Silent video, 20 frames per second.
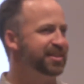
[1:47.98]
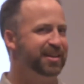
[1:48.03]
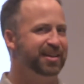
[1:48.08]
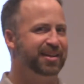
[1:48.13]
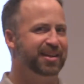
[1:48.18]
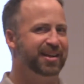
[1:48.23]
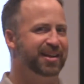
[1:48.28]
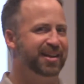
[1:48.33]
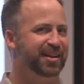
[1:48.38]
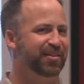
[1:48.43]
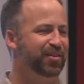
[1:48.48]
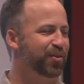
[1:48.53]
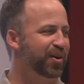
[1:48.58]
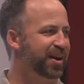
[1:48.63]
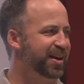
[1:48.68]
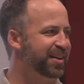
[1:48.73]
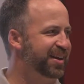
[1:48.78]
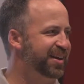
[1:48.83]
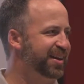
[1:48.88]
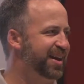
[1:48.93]
he didn't even write
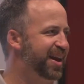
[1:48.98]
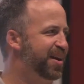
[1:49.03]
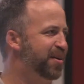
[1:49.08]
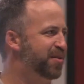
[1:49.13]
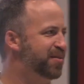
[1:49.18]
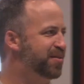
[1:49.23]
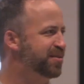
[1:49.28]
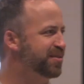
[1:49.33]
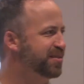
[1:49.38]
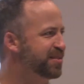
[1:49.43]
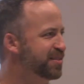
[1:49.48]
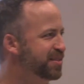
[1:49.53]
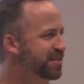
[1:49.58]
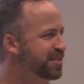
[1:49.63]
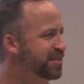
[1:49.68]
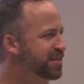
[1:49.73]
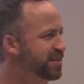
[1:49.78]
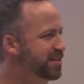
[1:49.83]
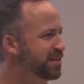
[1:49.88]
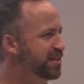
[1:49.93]
anything down.
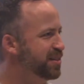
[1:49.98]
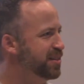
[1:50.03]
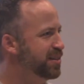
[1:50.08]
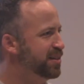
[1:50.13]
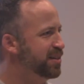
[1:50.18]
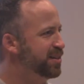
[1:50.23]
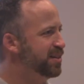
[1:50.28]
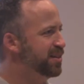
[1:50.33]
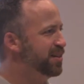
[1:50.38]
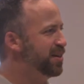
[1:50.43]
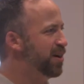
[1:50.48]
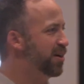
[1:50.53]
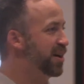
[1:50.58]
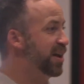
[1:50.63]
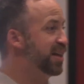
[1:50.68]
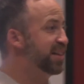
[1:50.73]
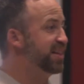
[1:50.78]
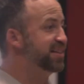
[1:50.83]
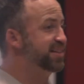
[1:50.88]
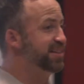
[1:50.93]

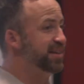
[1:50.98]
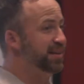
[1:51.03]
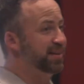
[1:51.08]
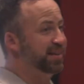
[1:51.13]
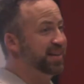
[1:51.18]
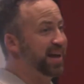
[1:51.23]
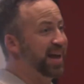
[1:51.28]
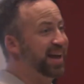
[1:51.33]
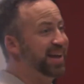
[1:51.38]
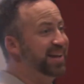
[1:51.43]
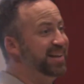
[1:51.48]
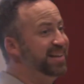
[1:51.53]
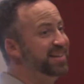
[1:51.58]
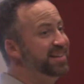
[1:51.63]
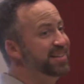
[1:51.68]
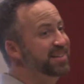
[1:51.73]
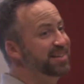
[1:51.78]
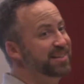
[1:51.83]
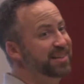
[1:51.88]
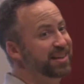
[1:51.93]
Okay, listen, that
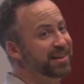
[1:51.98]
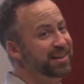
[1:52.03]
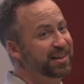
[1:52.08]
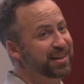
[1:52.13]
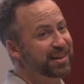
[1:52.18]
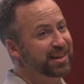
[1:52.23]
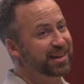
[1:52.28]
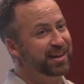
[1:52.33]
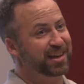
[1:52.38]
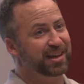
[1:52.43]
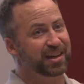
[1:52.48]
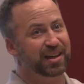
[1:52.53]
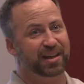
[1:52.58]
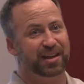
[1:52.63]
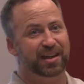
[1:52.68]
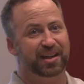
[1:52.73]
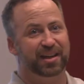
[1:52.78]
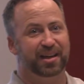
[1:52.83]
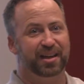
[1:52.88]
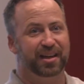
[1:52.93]
is
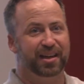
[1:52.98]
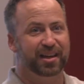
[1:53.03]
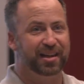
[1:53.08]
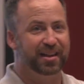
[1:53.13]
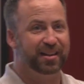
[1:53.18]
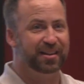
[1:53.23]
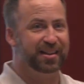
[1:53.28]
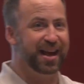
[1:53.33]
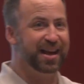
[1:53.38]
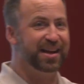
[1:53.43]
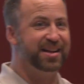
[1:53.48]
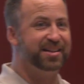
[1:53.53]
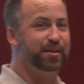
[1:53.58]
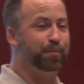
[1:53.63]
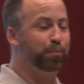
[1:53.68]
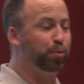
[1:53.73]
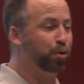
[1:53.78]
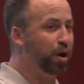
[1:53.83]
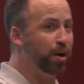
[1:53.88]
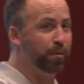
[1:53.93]
a
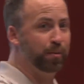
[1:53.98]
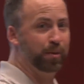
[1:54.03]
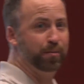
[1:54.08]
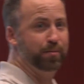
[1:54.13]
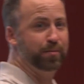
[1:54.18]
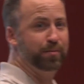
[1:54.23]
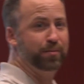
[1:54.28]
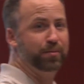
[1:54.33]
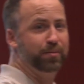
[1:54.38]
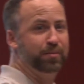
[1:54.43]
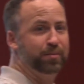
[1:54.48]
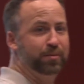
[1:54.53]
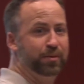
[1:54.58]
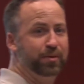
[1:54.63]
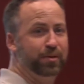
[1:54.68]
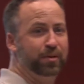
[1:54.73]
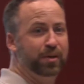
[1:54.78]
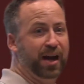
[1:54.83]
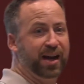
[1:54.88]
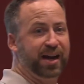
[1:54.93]
problem.
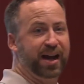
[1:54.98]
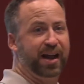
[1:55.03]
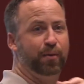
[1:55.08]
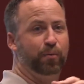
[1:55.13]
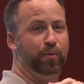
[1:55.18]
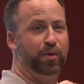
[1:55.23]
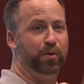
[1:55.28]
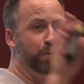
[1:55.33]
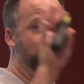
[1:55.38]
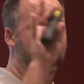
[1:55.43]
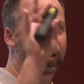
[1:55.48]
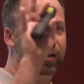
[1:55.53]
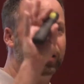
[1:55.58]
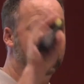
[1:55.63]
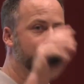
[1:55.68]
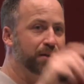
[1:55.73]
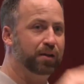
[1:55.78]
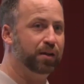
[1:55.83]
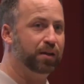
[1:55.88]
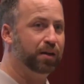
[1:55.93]
I got one working.
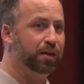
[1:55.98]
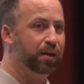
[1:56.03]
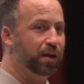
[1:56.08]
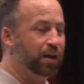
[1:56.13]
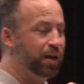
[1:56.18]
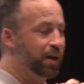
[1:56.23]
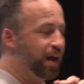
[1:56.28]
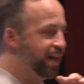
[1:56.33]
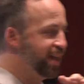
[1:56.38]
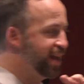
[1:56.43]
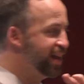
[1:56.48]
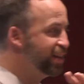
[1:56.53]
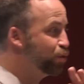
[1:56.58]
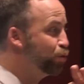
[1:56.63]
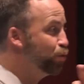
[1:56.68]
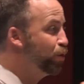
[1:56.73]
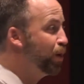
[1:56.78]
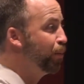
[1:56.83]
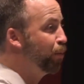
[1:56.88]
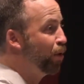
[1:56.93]
That is a
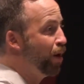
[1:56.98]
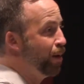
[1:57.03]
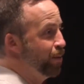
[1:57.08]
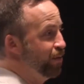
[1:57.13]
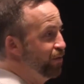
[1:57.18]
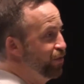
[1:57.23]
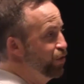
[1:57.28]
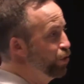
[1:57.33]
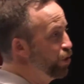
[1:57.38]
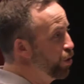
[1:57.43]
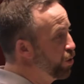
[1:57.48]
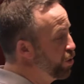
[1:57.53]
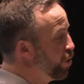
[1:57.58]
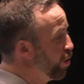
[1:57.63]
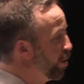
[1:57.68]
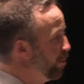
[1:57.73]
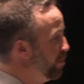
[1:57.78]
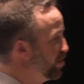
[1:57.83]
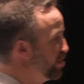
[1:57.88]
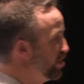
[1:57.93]
real problem. If you don't know
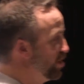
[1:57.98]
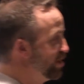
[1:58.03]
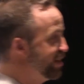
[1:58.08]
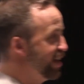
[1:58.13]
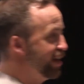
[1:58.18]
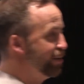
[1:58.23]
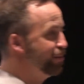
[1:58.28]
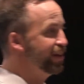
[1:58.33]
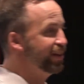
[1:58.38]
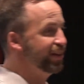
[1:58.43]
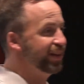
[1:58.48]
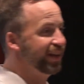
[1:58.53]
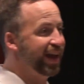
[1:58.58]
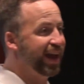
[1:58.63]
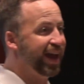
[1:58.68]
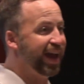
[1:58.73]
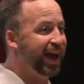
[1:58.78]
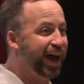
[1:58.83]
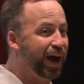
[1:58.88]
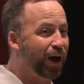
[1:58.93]
our mission statement, then
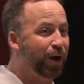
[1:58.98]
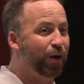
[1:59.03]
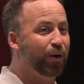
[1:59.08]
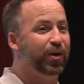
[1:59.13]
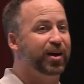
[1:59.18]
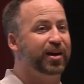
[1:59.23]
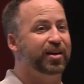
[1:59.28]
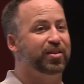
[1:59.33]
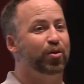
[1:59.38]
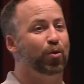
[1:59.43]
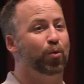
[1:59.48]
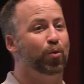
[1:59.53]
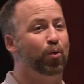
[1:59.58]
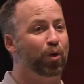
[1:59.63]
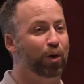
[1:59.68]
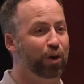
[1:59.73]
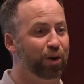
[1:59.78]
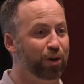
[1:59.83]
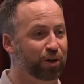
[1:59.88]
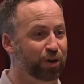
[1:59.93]
how in the
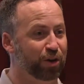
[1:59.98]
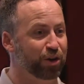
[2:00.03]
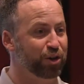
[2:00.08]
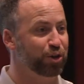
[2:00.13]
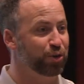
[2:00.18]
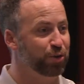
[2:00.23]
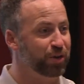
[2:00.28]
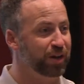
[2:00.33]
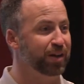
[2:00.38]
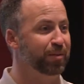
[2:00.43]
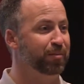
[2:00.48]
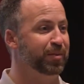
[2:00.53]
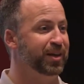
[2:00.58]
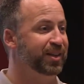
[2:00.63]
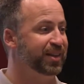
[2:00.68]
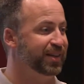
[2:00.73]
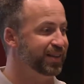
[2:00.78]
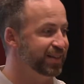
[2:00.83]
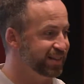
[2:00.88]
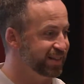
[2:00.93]
world are you going to be
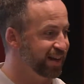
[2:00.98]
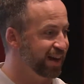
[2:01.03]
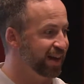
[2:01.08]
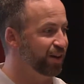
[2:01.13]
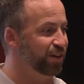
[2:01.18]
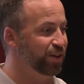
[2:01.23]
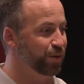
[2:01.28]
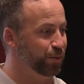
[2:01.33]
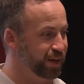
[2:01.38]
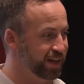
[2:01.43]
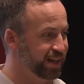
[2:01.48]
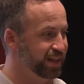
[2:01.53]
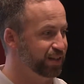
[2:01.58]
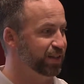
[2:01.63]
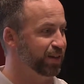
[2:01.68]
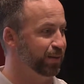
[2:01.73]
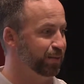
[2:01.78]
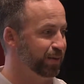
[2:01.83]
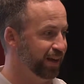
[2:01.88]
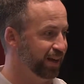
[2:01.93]
the designer that we need you
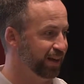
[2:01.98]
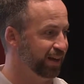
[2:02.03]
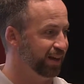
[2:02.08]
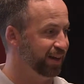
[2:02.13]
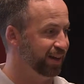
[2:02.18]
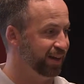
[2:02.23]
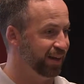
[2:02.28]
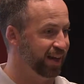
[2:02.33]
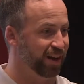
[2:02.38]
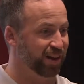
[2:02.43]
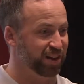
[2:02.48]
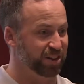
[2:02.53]
to be? And I'll